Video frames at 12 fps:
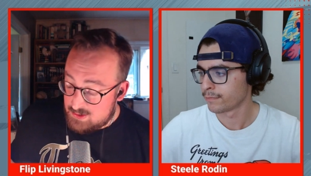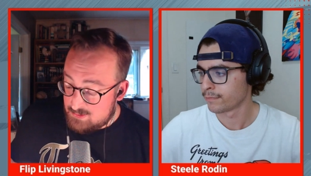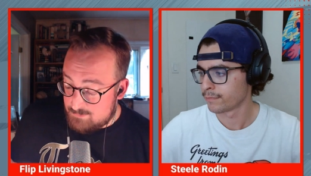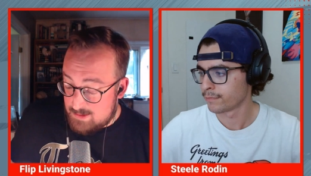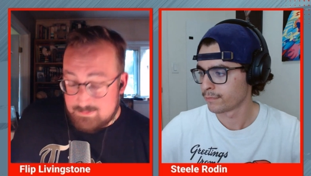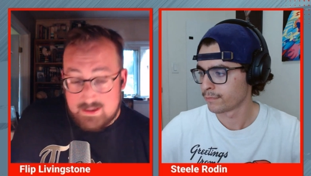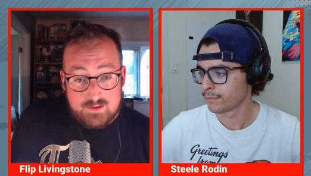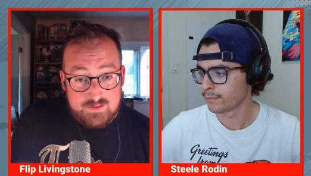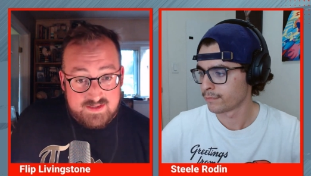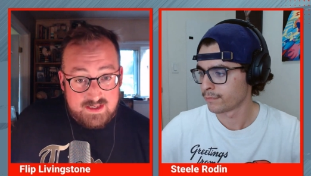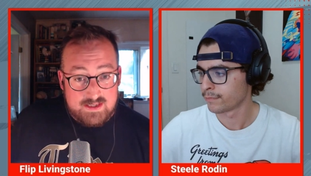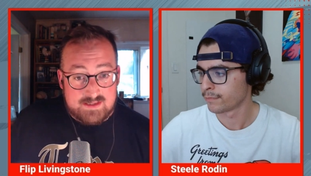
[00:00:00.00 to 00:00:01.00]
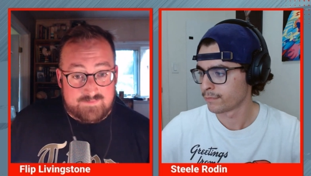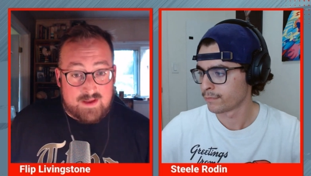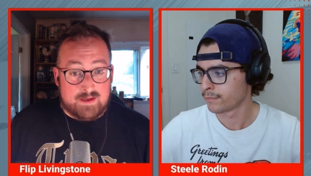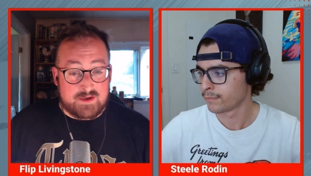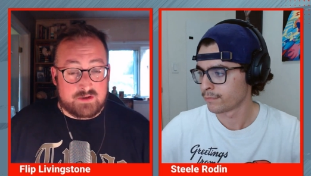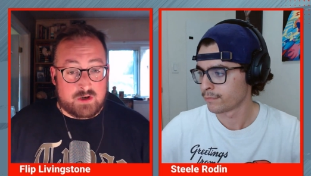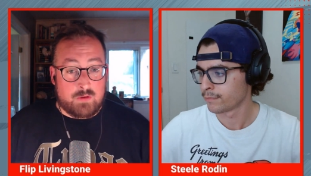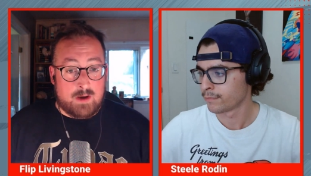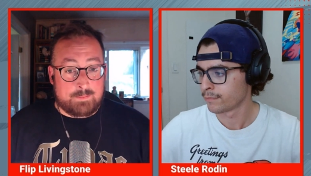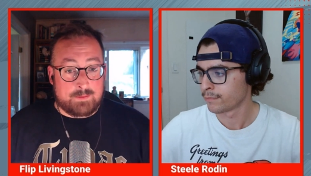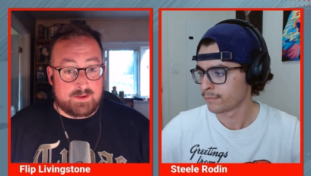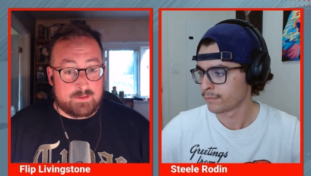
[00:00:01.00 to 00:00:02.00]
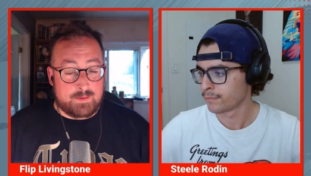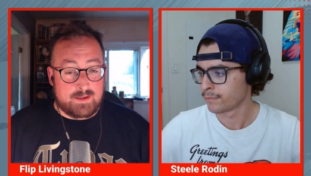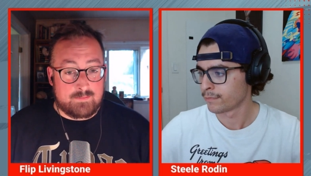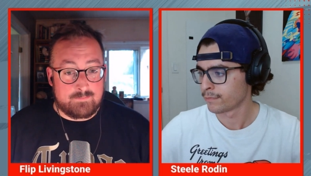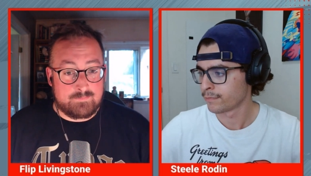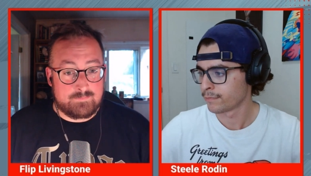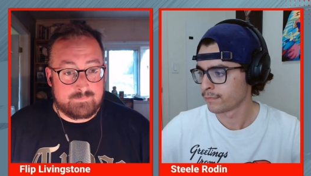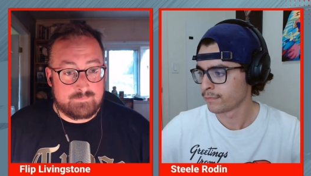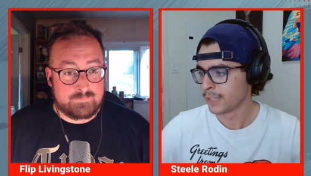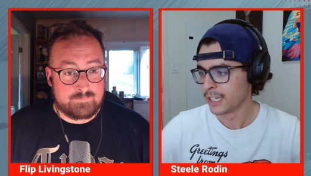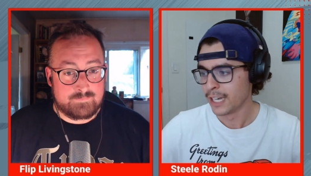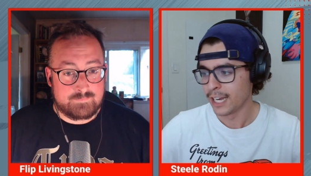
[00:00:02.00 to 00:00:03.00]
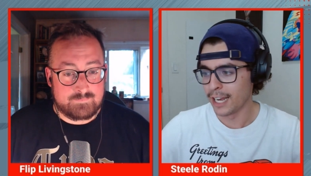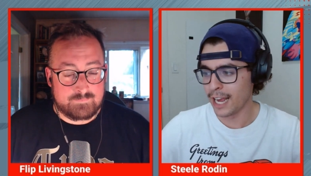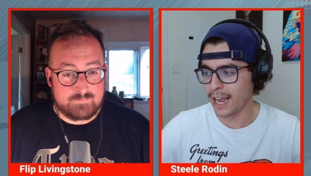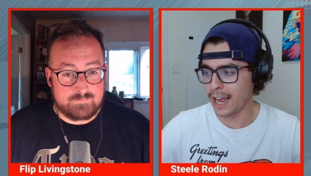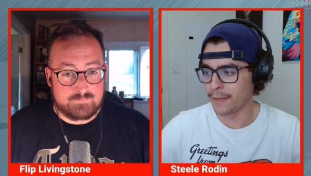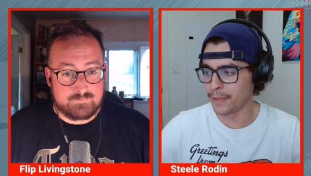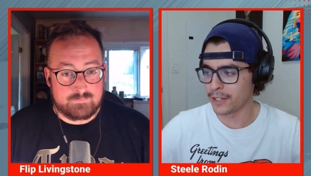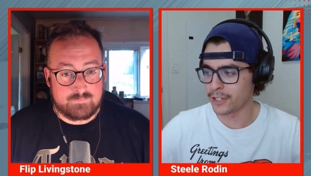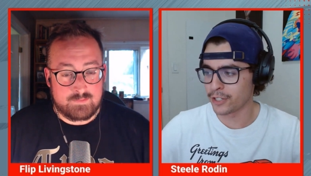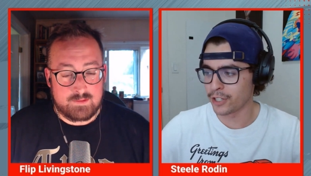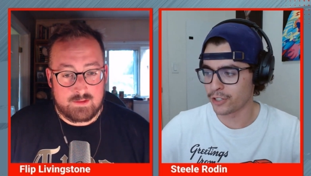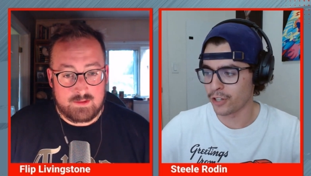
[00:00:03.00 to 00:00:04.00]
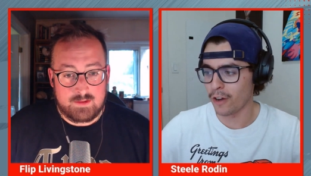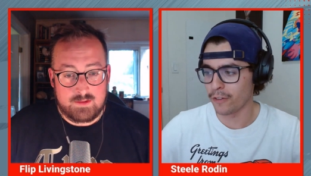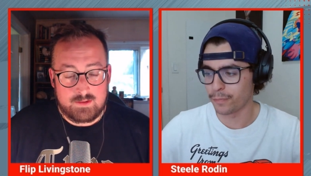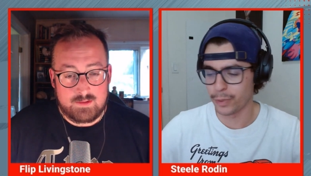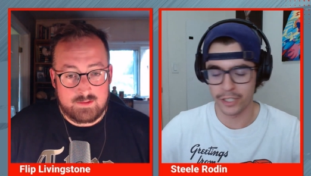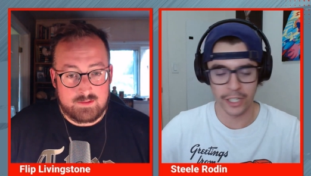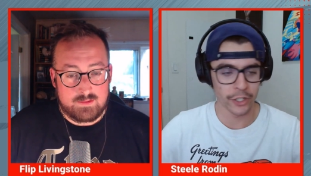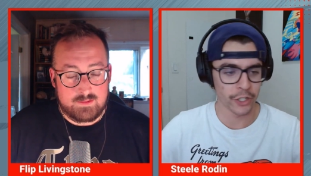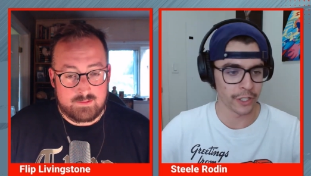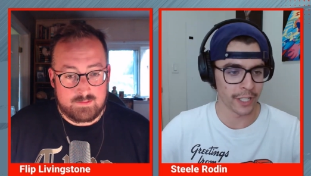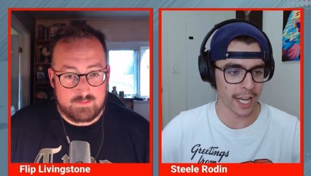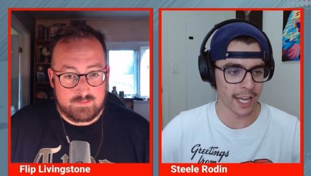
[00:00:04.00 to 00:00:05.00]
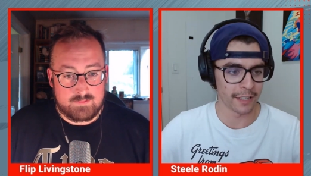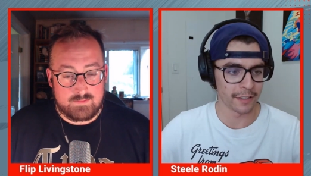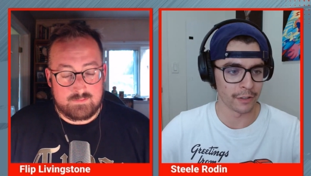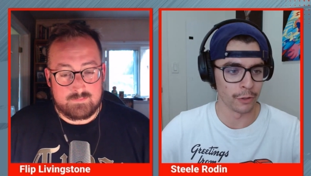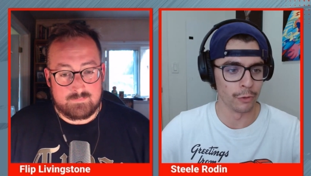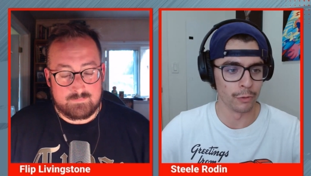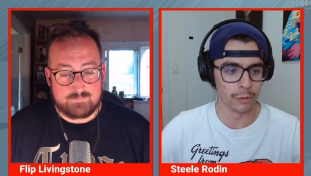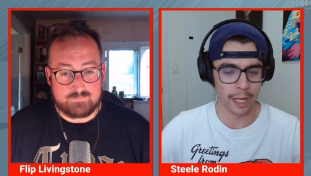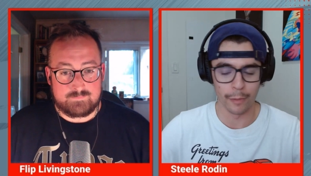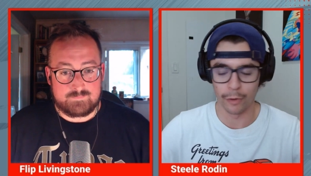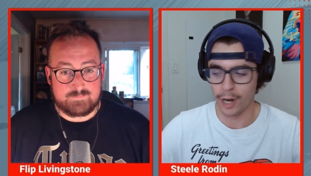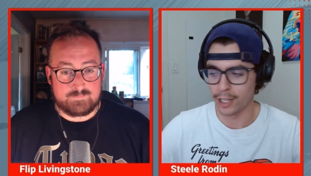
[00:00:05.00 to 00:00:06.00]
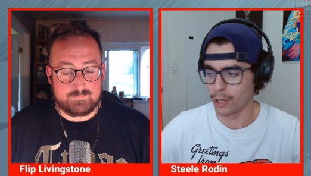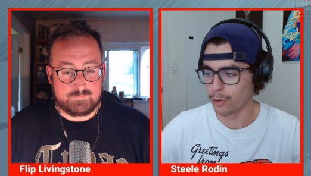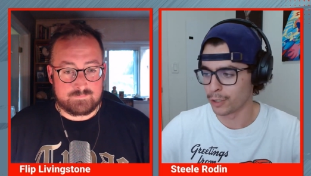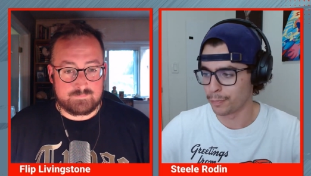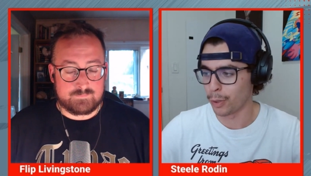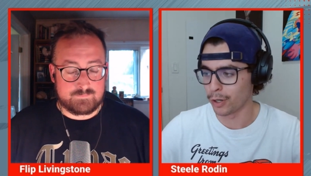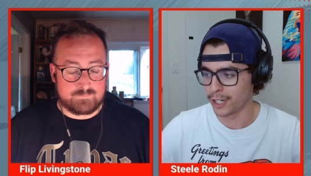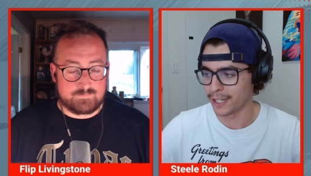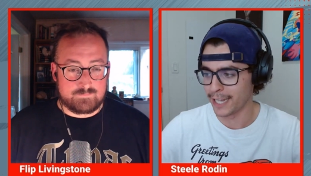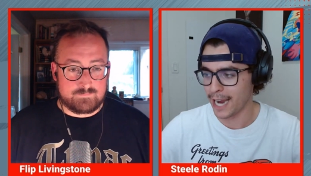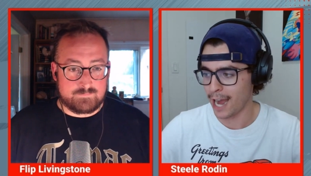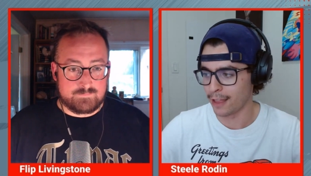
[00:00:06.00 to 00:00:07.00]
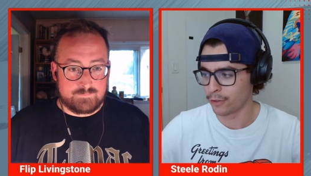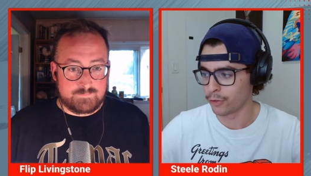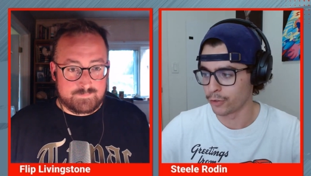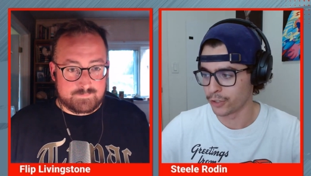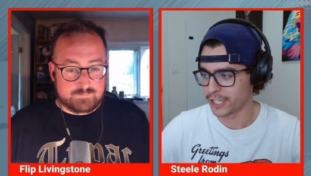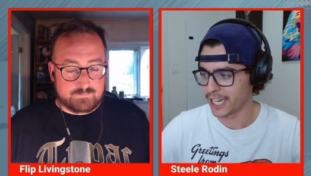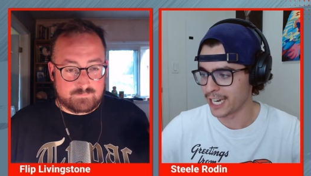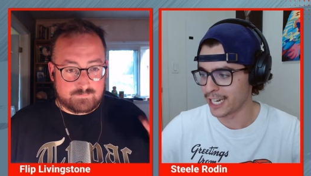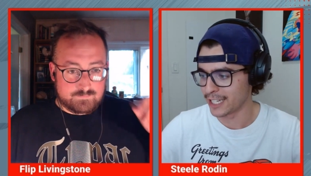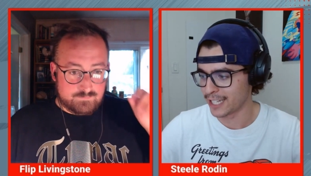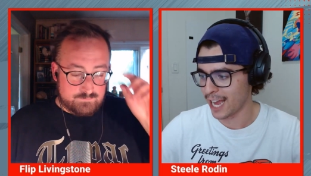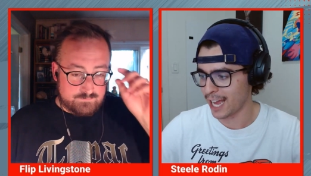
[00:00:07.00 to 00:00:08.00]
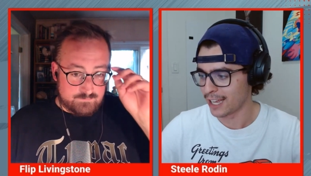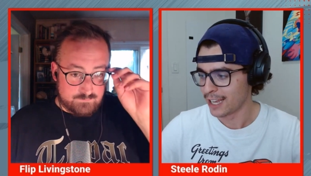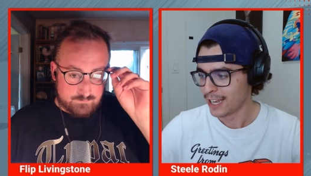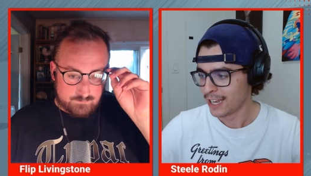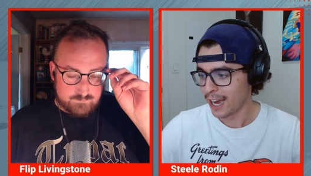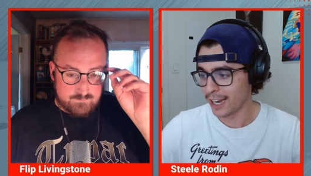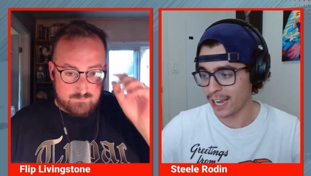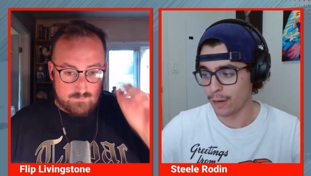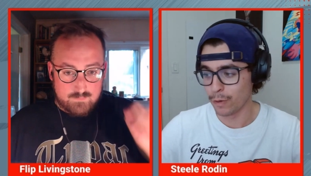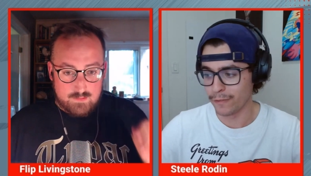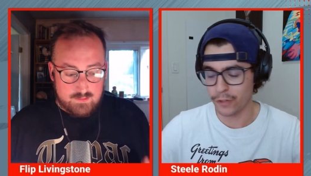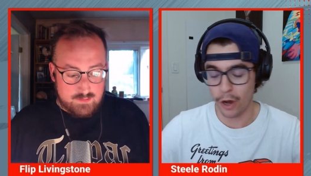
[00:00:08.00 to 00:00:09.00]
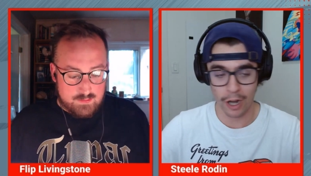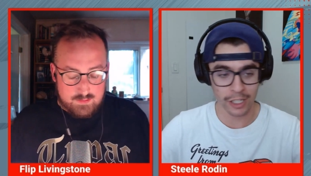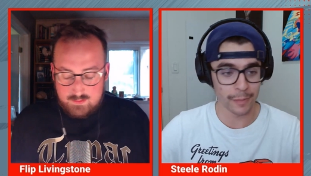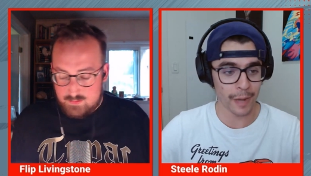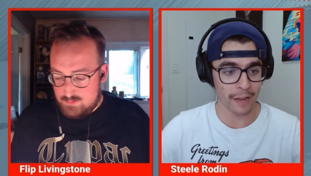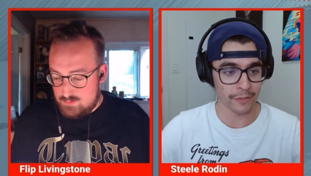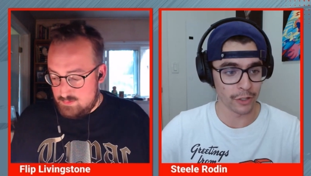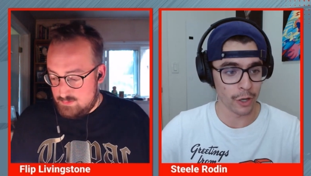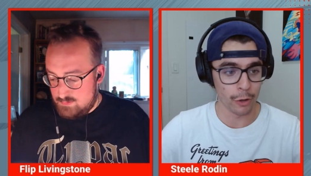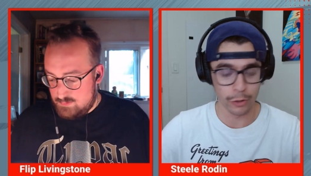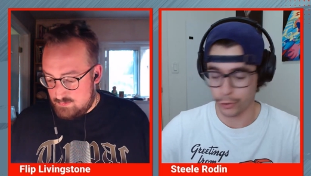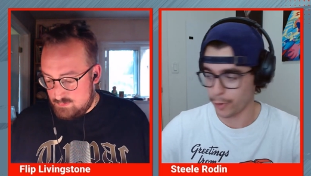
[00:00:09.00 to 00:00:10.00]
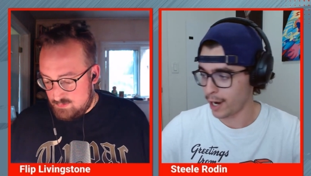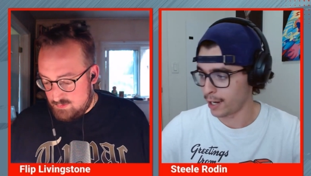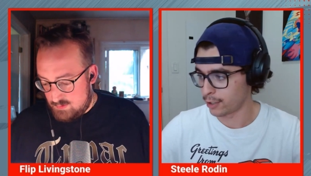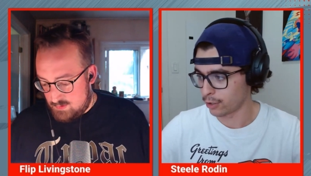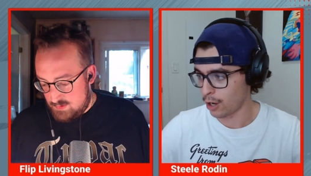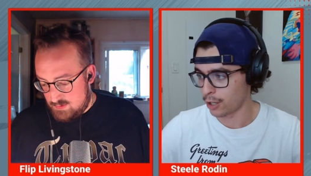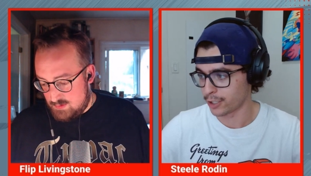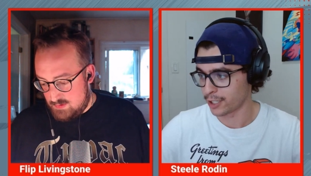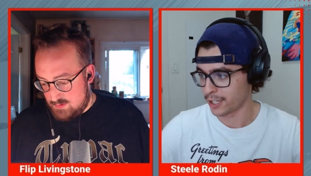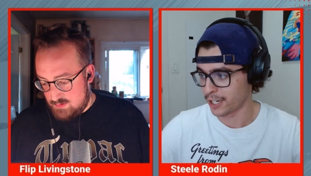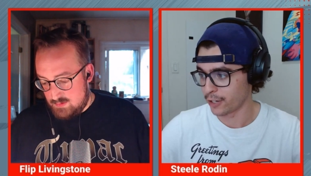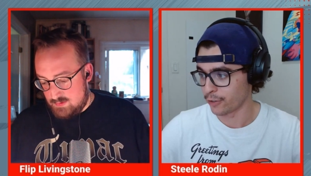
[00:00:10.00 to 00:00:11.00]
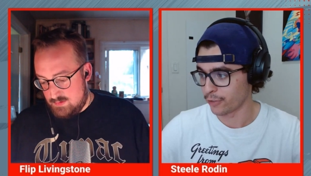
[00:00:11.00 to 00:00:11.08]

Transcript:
Speaker 1: maybe you see his value go up a little bit and this is the tough position that
Speaker 2: Lou Lamoriello is putting the Islanders in is that, again, we've talked about the no trade clauses here.